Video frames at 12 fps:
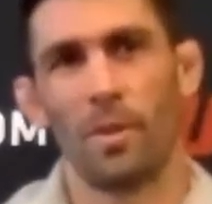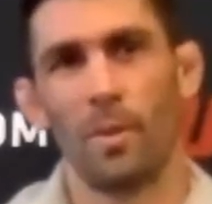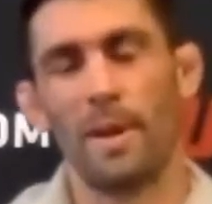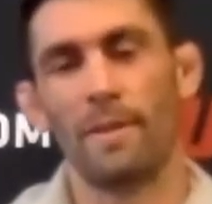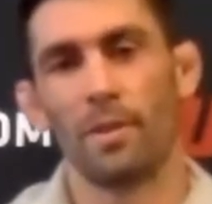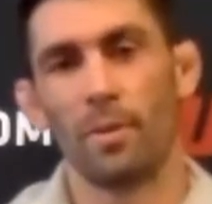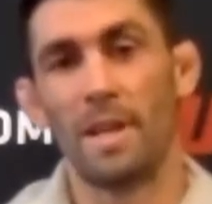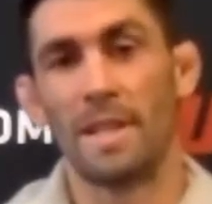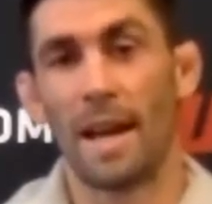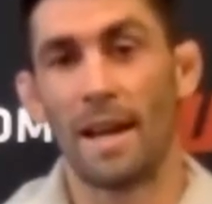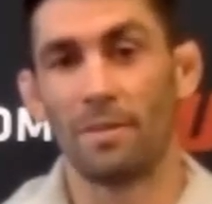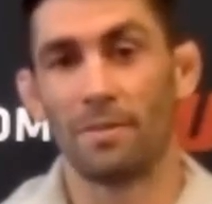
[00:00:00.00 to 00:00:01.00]
three, three
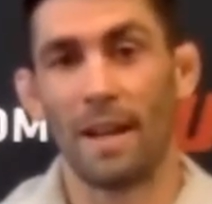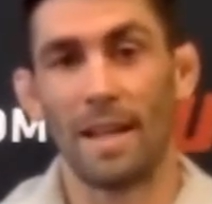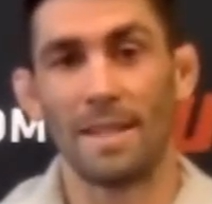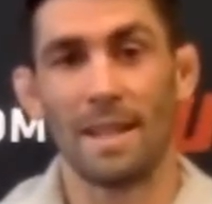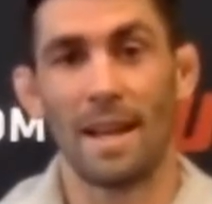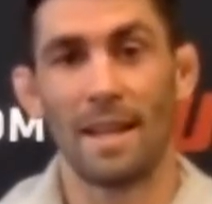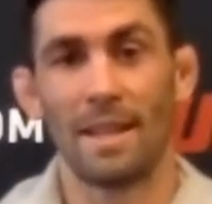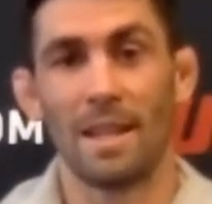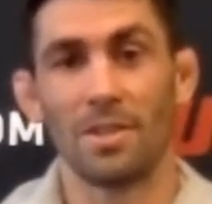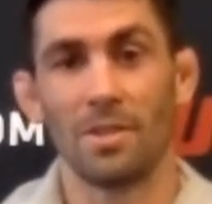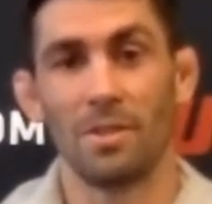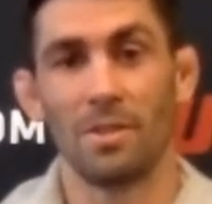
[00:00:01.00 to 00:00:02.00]
title fights. I had
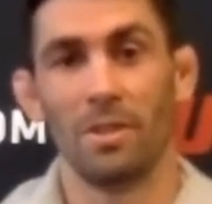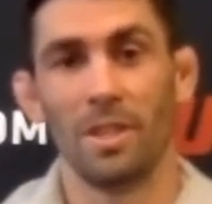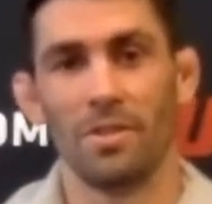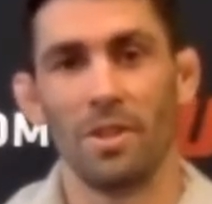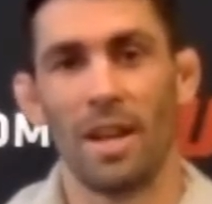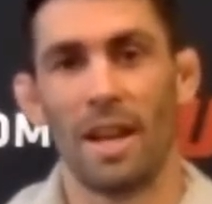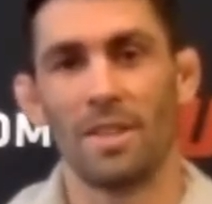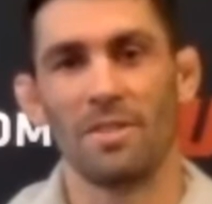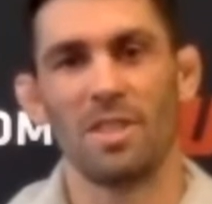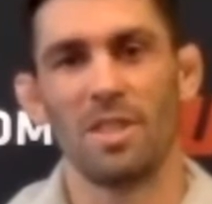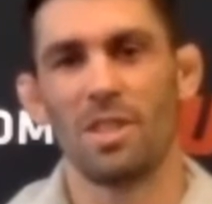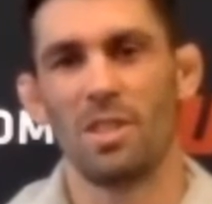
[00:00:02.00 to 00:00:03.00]
that shoulder injury, and I
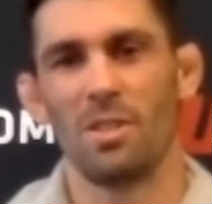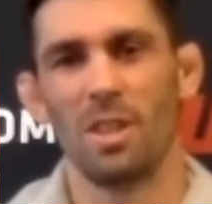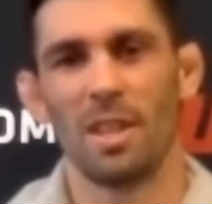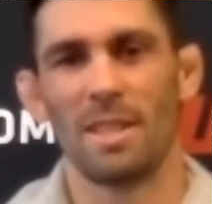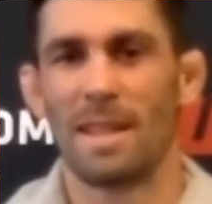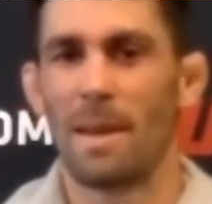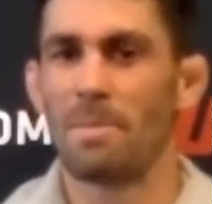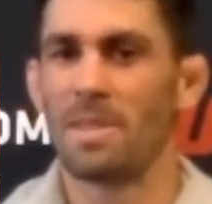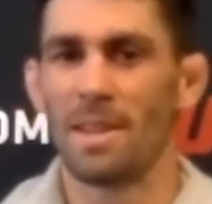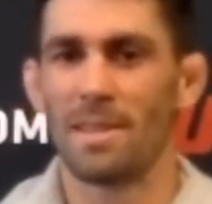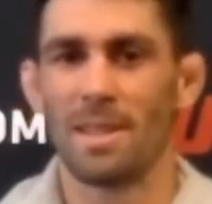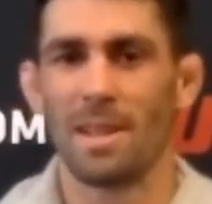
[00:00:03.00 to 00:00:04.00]
was just shooting stem
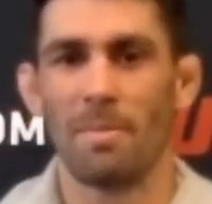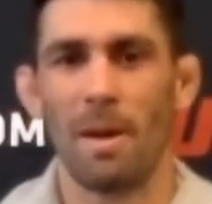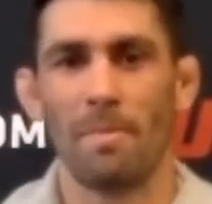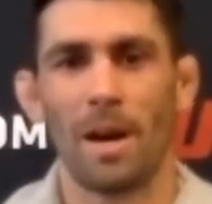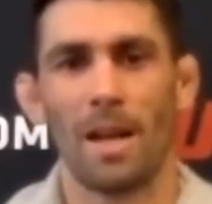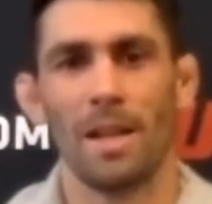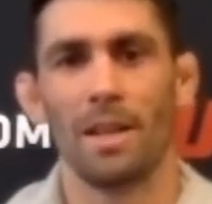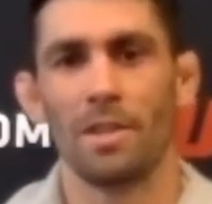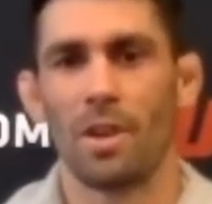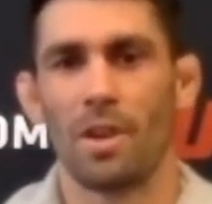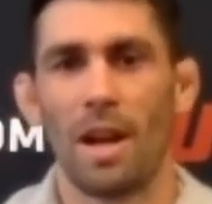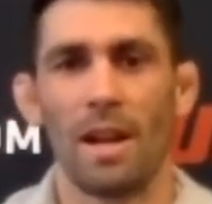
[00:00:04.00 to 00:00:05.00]
cells into my body to
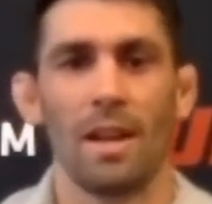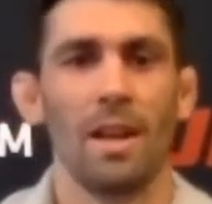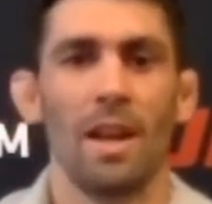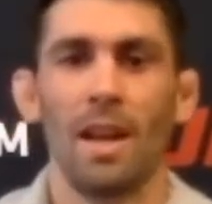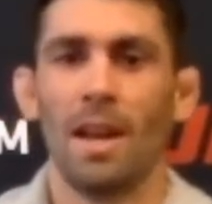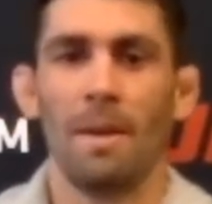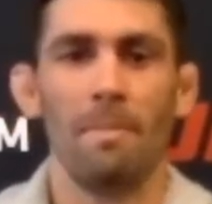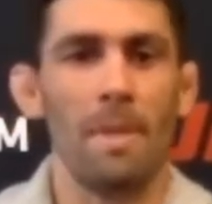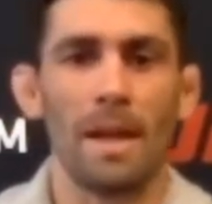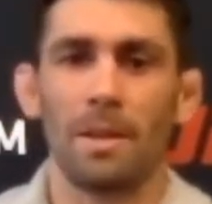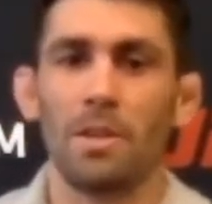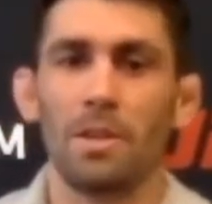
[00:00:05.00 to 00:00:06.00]
try to
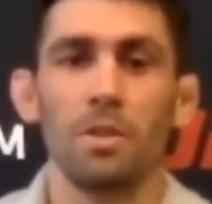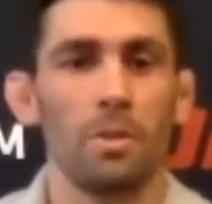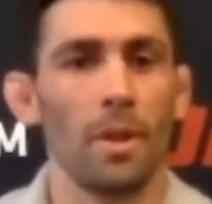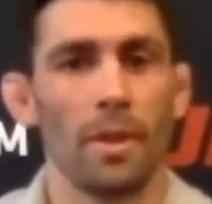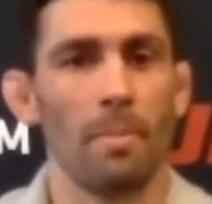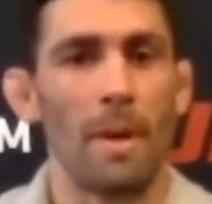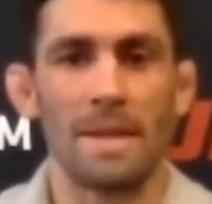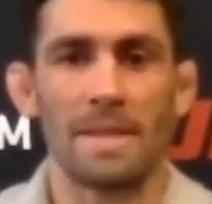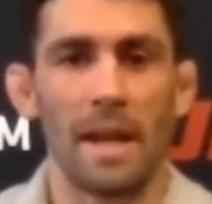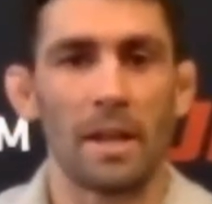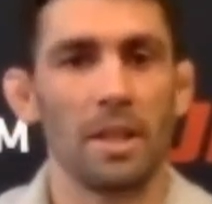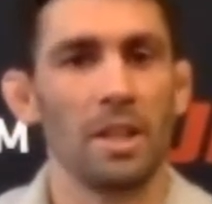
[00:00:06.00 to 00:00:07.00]
make do with the
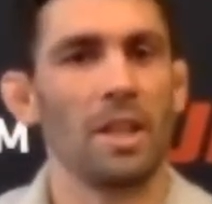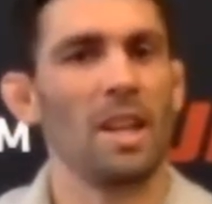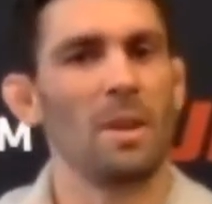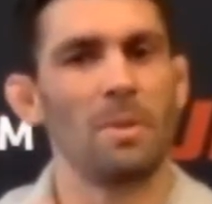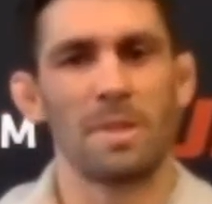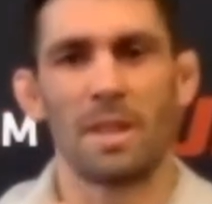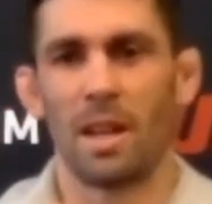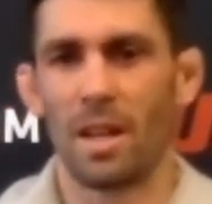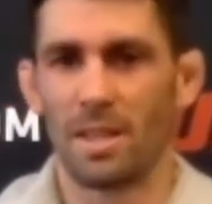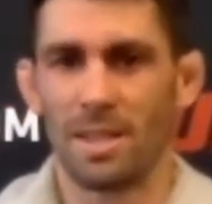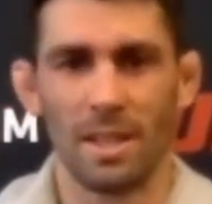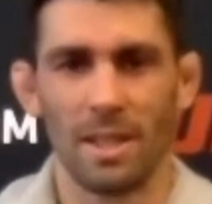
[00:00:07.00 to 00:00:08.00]
best I could, and it was
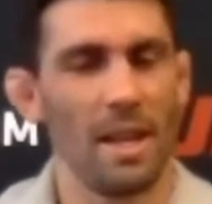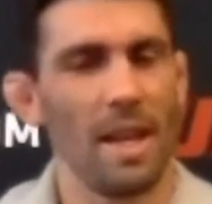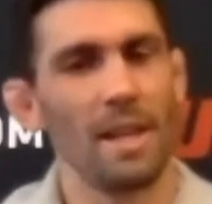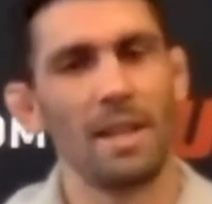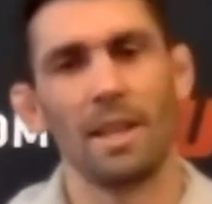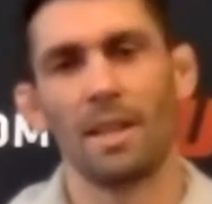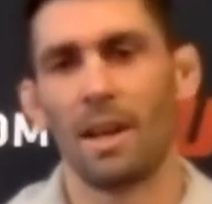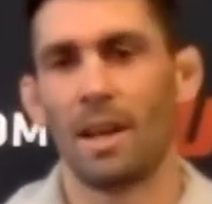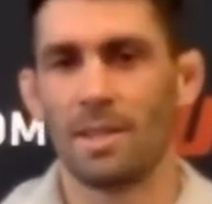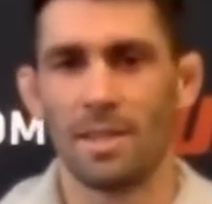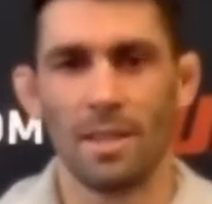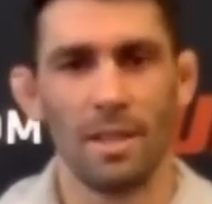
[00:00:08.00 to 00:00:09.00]
constantly aching,
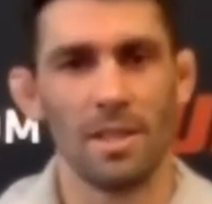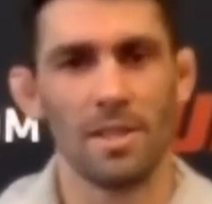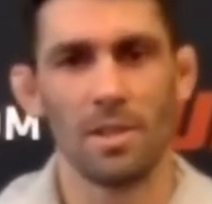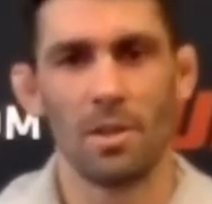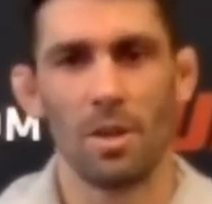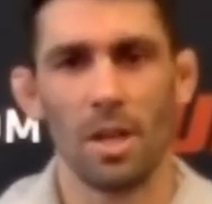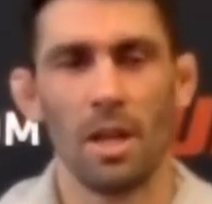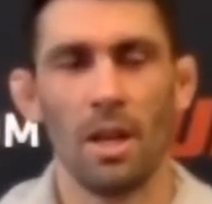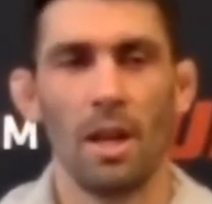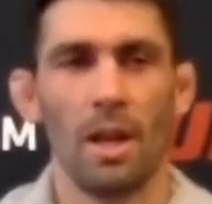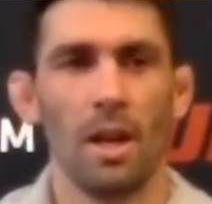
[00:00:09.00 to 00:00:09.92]
constantly sore,